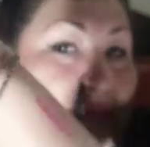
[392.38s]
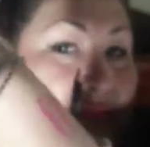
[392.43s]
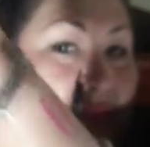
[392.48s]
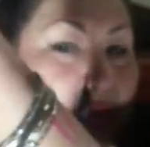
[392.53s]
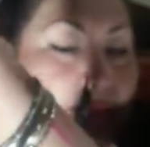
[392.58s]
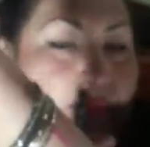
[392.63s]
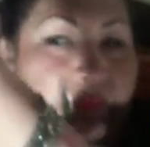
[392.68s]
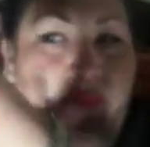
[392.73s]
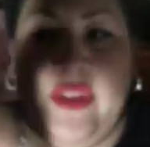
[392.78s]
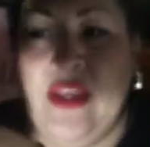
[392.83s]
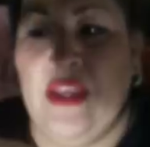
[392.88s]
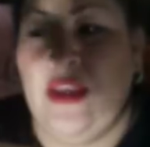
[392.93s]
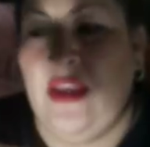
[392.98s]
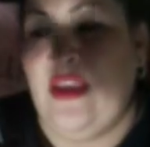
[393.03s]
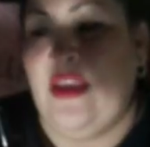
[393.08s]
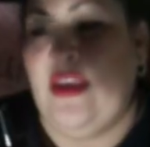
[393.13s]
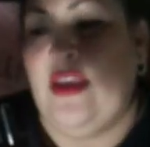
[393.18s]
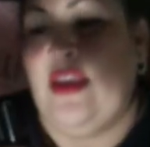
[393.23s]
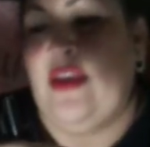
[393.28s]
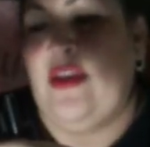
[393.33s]
of them.
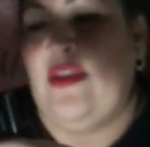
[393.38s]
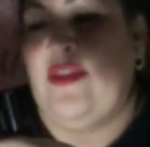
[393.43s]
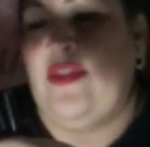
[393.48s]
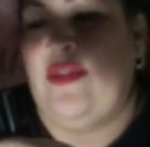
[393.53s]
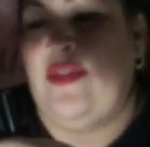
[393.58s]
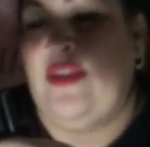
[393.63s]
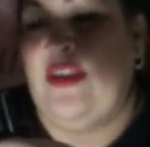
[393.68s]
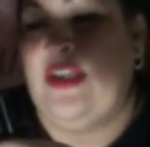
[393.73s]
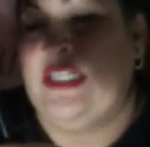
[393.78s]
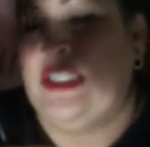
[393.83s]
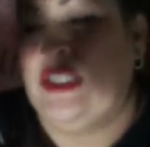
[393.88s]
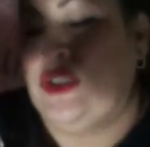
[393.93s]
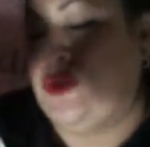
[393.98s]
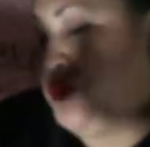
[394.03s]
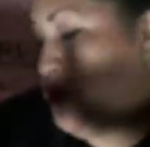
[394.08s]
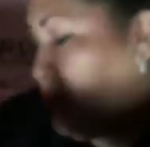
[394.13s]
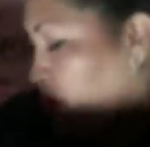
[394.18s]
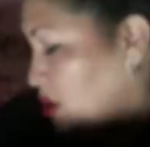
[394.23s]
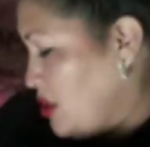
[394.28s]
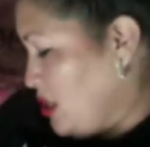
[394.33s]
This
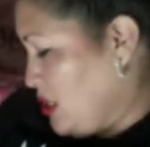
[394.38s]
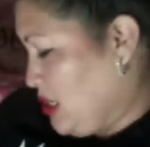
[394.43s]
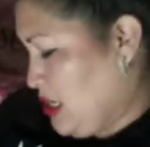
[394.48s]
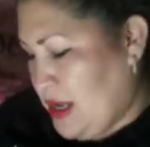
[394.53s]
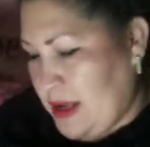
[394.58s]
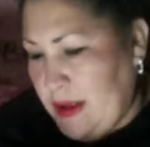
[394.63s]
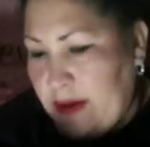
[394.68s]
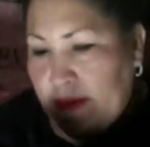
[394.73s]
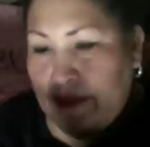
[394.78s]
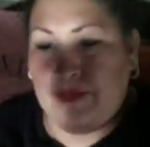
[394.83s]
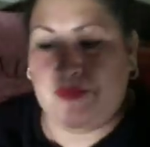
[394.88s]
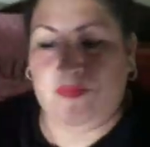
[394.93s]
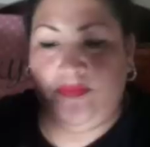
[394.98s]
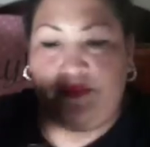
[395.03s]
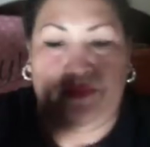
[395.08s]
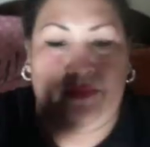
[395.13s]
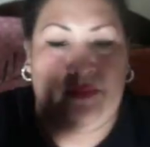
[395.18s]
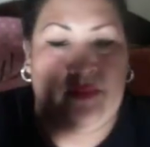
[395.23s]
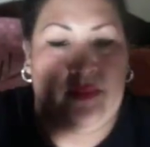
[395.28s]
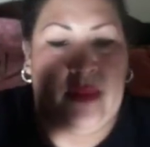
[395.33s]
one
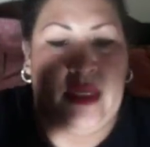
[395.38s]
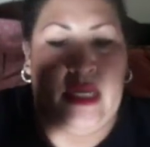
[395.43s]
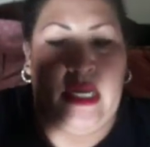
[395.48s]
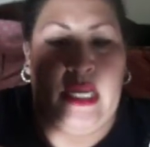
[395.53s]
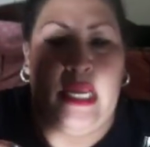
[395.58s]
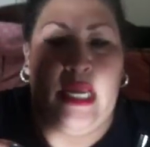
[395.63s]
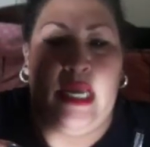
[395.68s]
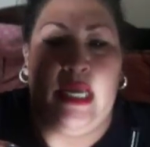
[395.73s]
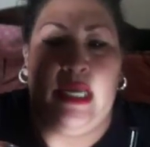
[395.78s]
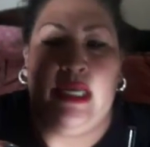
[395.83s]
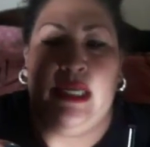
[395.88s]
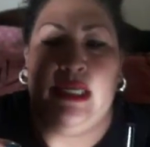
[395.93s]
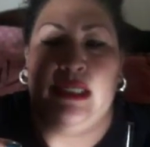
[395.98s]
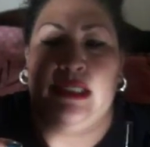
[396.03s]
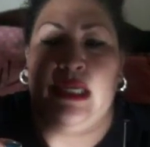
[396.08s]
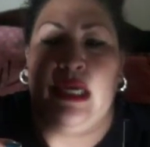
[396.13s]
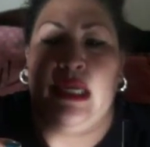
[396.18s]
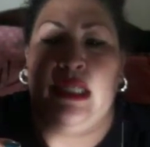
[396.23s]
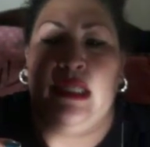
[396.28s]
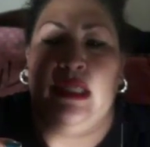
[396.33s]

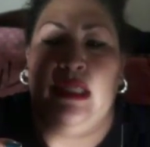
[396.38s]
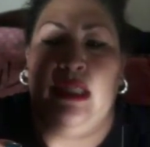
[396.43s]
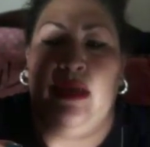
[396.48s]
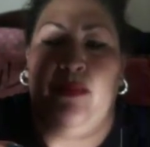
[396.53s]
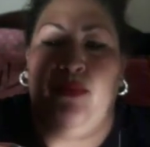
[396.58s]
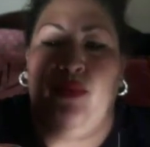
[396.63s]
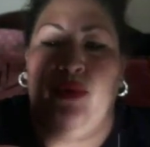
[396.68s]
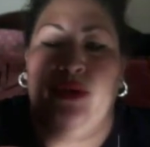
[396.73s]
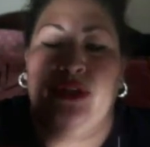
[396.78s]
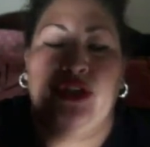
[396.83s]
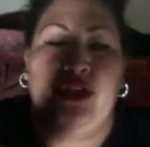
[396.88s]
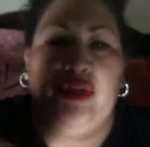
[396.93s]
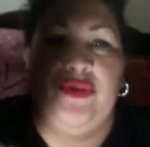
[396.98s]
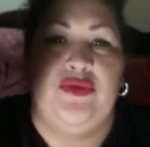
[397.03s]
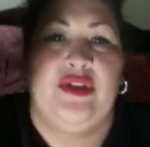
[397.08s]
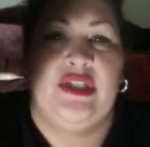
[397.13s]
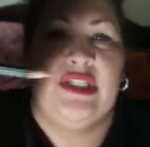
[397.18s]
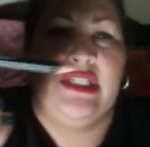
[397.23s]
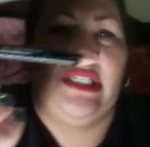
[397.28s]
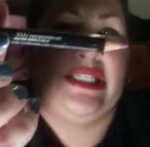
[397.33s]
is a lip one too,
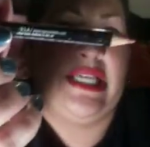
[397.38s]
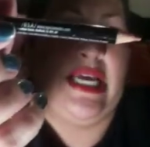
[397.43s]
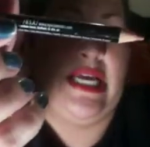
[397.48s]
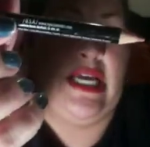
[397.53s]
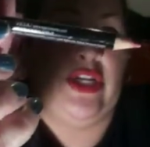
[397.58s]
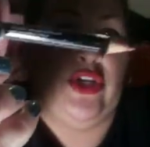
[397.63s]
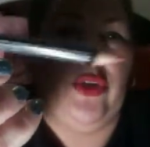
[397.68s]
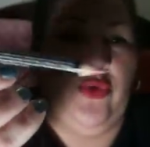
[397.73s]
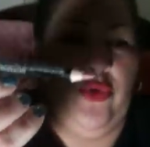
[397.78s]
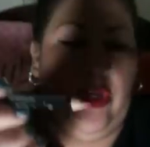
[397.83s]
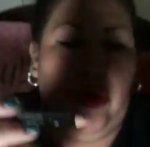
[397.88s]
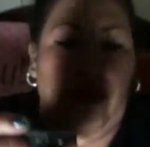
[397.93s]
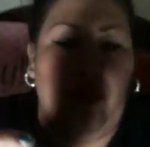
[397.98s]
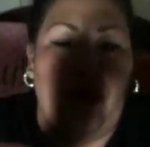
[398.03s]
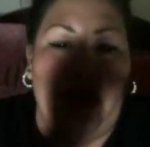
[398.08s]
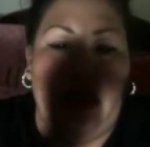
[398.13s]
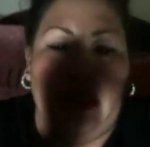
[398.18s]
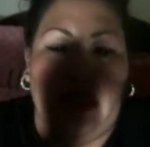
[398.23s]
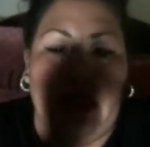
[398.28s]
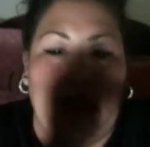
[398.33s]
and this is like a nudie
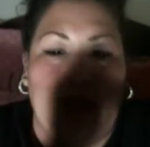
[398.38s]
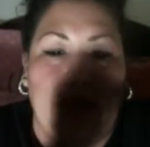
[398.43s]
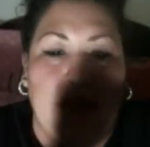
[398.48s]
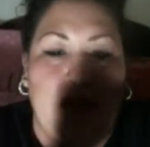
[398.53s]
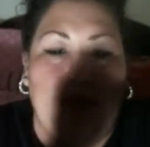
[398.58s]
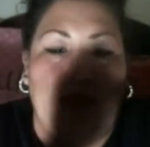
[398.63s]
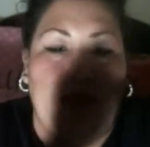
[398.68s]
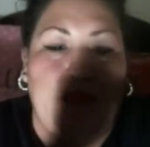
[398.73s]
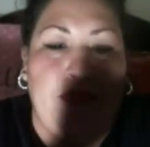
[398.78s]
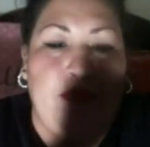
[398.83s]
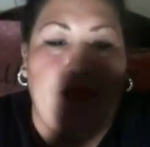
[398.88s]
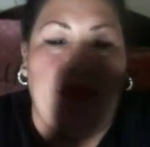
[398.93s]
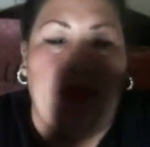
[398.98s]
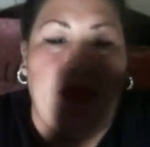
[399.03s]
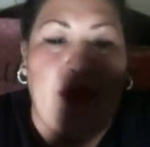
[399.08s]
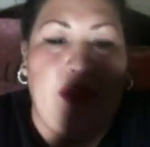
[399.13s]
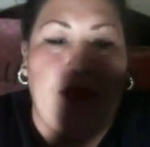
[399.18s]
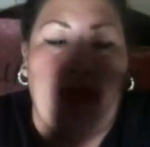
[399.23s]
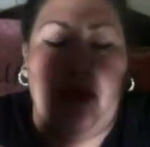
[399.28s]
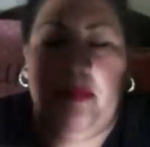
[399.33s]
one. It's like a little
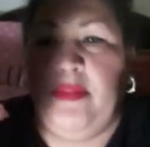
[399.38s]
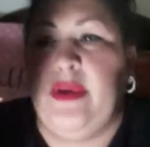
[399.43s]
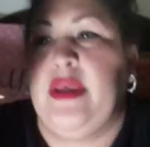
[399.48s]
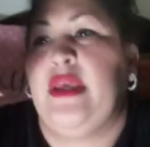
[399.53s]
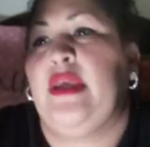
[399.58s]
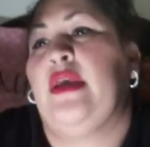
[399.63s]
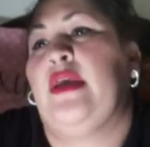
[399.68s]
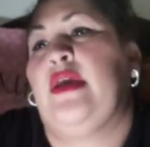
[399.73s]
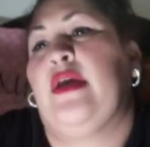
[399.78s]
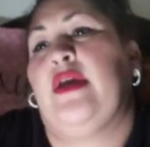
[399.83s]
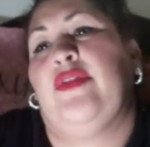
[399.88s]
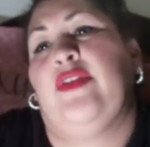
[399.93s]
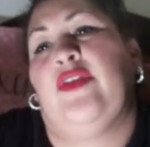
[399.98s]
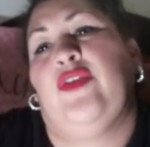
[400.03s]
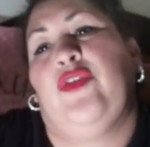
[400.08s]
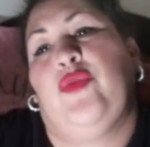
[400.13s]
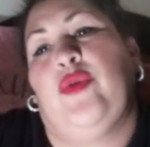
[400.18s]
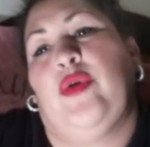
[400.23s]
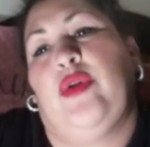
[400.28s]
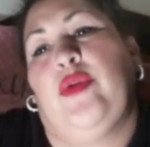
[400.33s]
baby pink, and
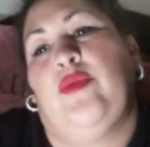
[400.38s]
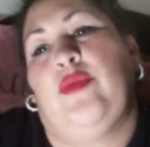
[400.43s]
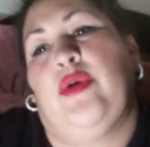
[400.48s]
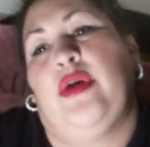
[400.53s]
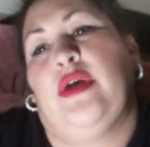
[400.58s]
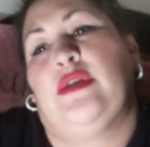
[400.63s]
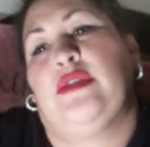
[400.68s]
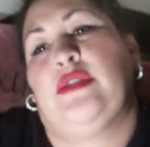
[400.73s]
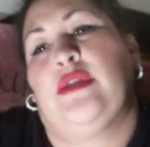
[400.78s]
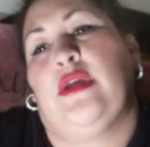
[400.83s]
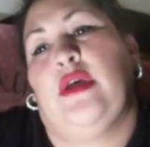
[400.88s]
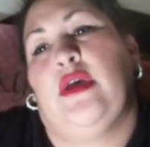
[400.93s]
this one was,